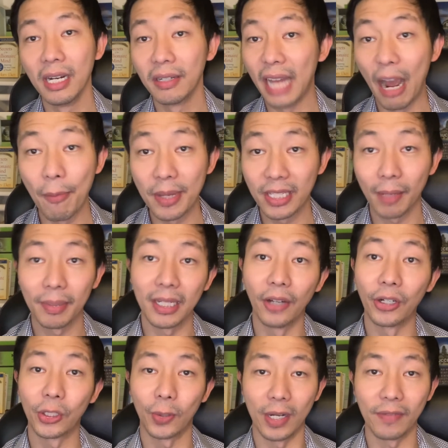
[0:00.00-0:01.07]
That would be something
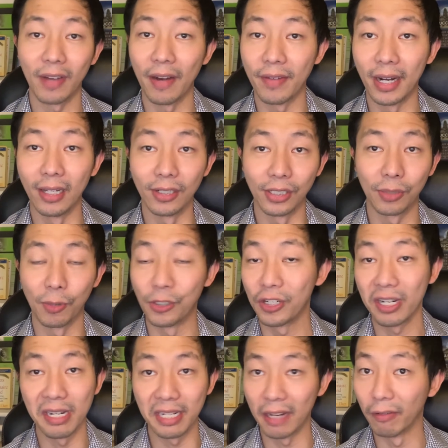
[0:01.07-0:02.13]
under $25, which
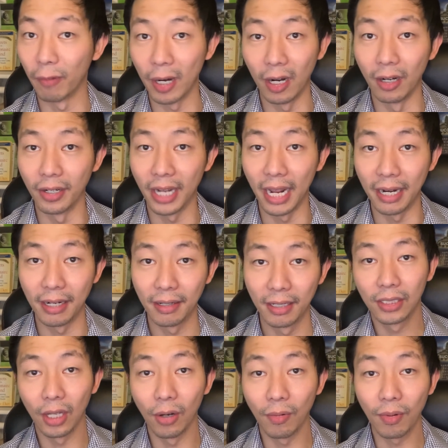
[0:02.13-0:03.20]
you can give away all day.
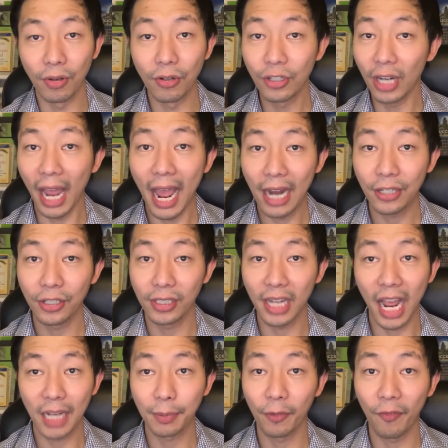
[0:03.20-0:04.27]
So you should ask your
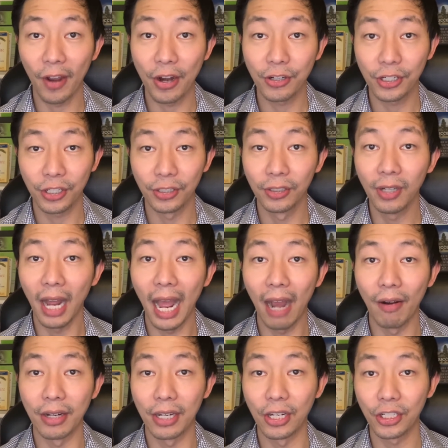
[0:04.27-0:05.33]
tax professional
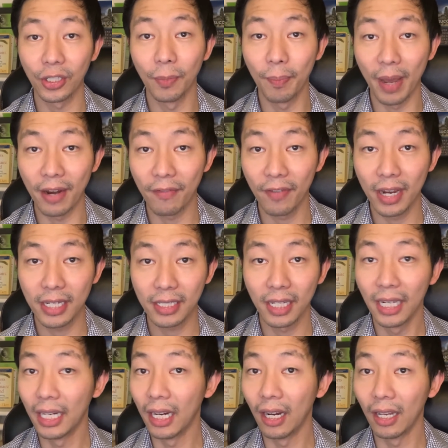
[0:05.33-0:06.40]
how additional benefits
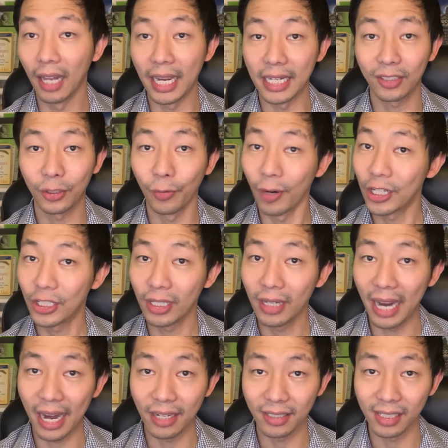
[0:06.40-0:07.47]
like tuition
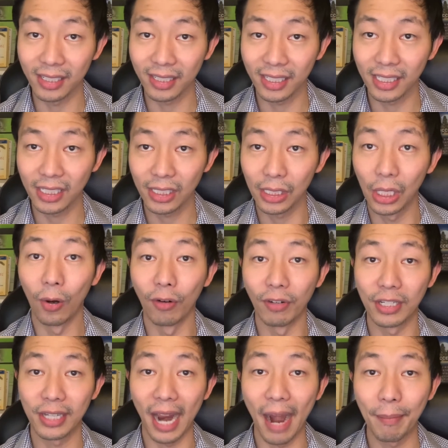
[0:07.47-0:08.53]
assistance or
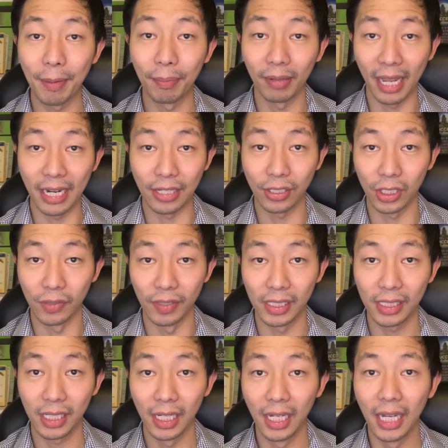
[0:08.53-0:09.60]
retirement planning
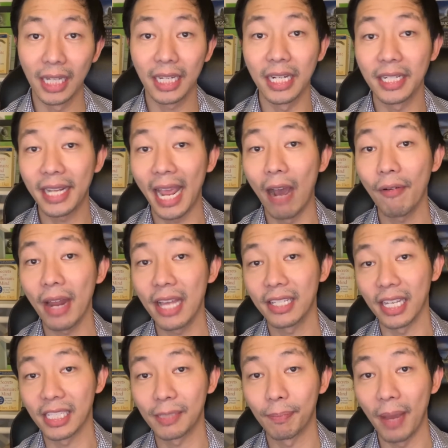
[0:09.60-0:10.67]
service can count as
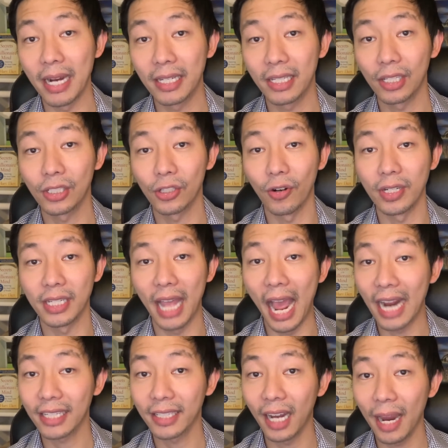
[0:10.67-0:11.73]
expenses during
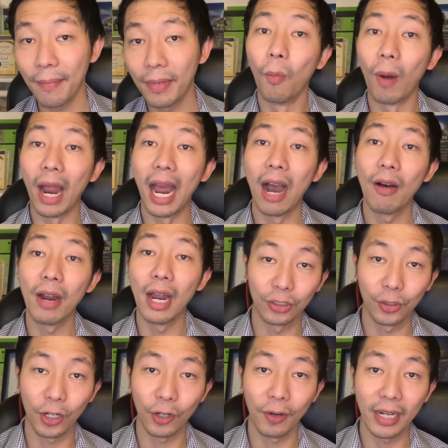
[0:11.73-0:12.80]
tax time without
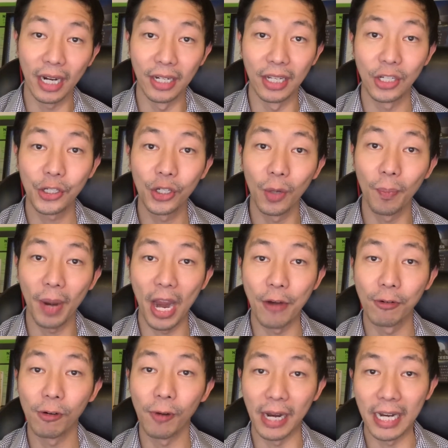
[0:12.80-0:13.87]
triggering additional
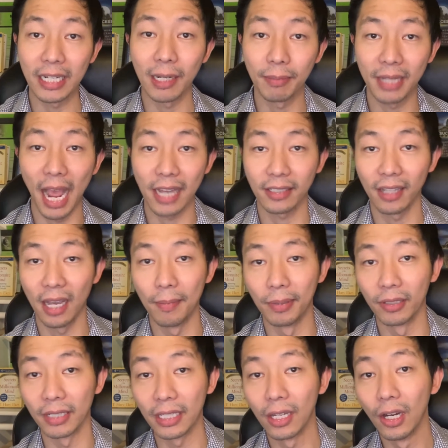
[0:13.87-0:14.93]
payroll or income tax
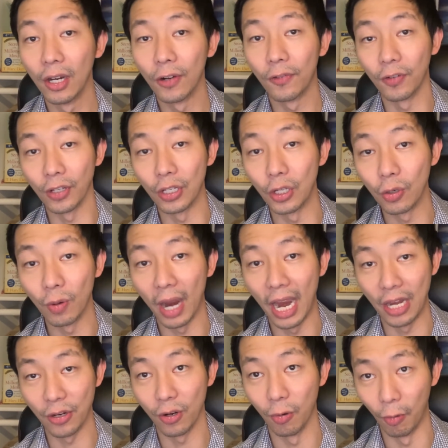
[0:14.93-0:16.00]
liability for you
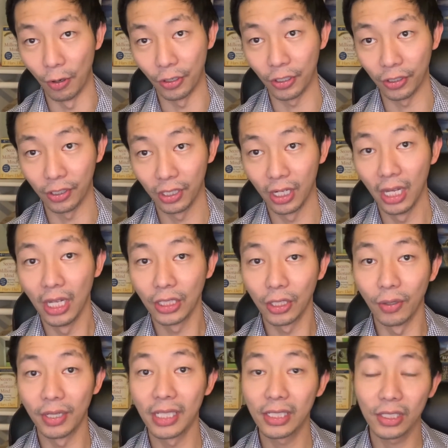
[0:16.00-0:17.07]
and your worker.
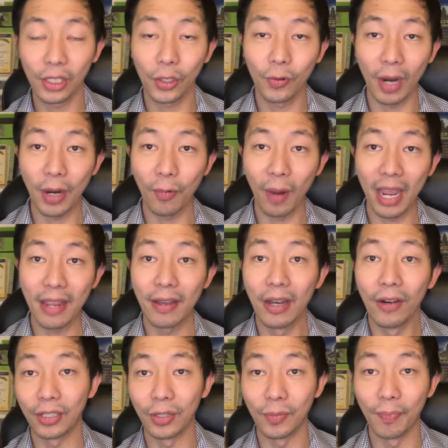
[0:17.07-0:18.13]
So this is a great way
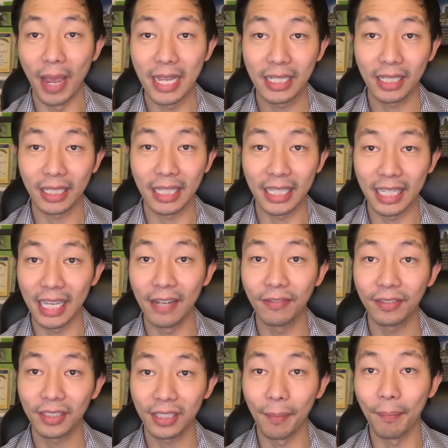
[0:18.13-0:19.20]
to basically give
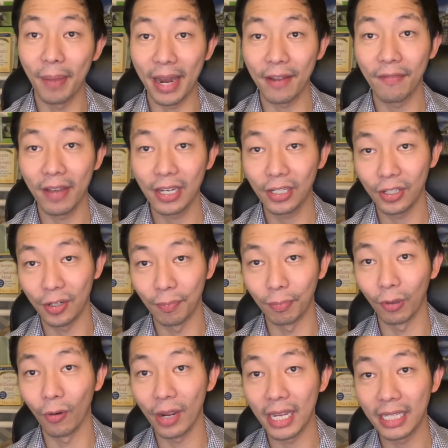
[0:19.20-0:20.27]
some benefits to your
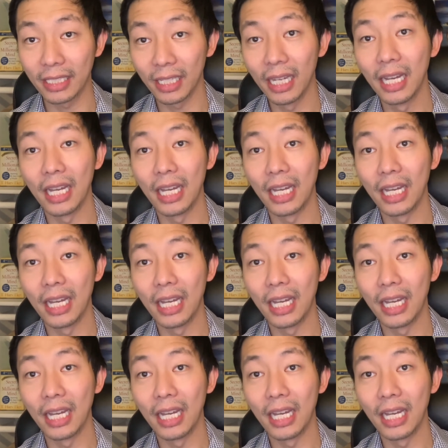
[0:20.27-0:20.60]
employees,